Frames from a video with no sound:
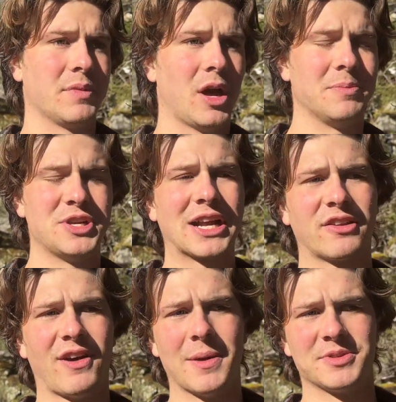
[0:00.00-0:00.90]

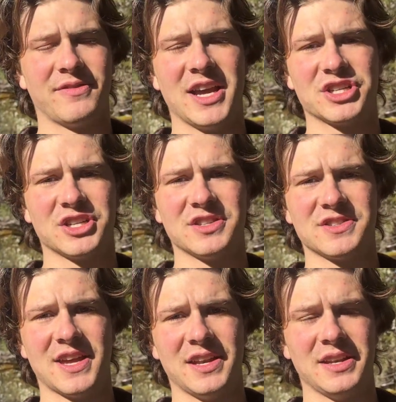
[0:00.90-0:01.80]
objective
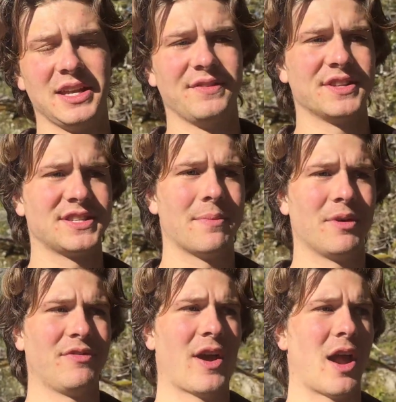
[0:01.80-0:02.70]
observations and even some
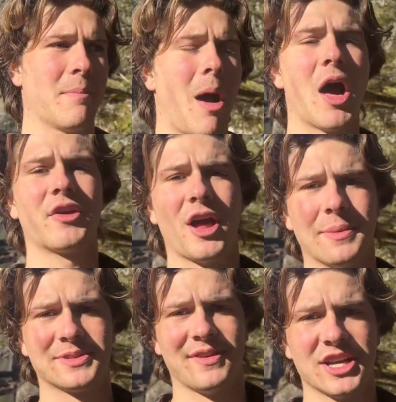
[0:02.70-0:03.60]
of our modern
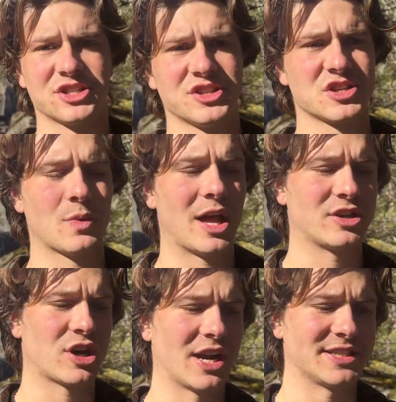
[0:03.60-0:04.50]
observations as well,
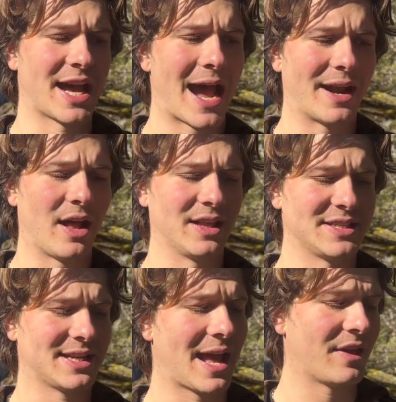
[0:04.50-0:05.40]
trying to tie it all in
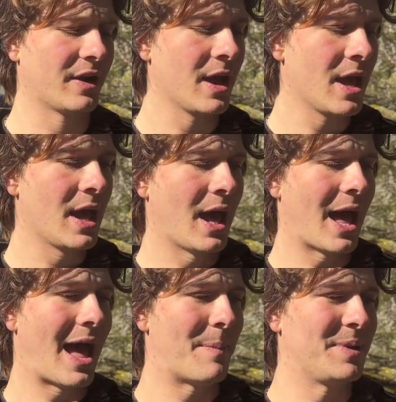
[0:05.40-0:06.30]
together.
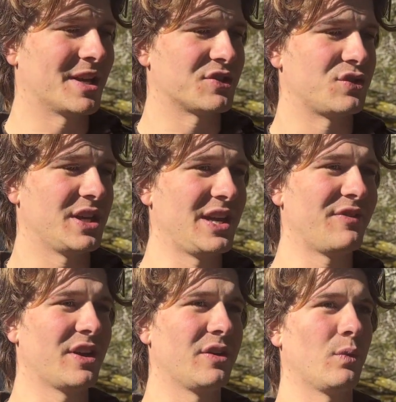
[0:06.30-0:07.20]
Because
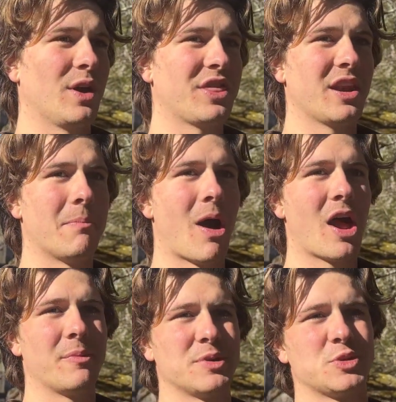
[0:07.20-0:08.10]
even within a
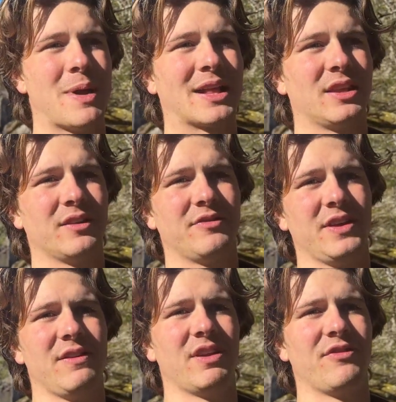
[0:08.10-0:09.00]
modern perspective,
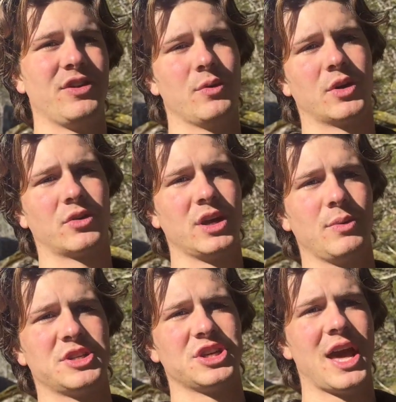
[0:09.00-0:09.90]
even if you agree
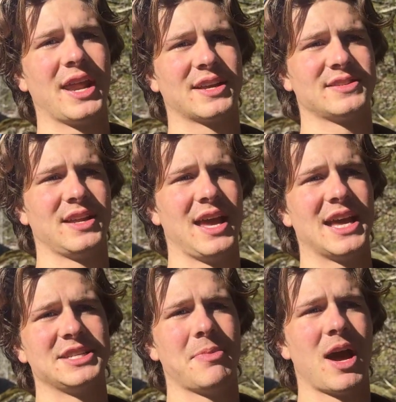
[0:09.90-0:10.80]
with genetics and
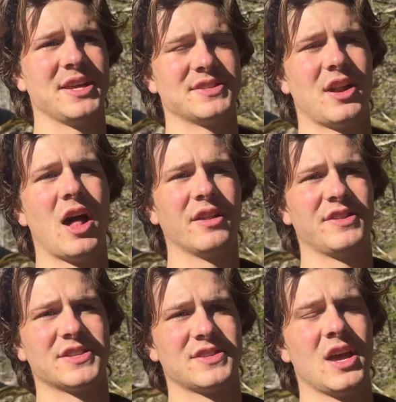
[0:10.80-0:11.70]
antibodies and all of
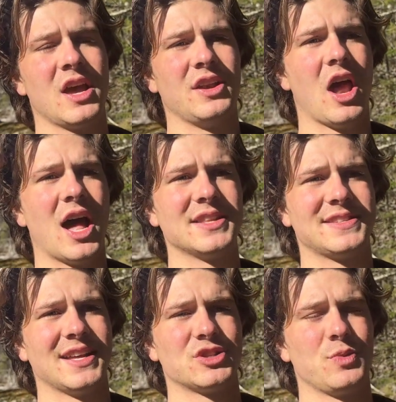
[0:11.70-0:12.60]
this
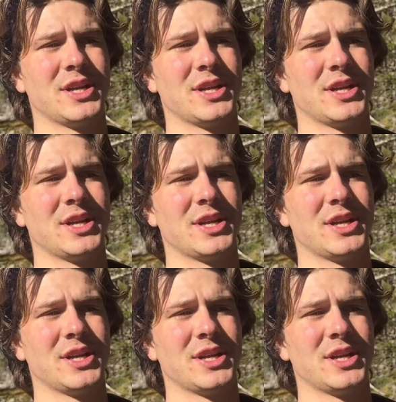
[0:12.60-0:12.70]
nonsense,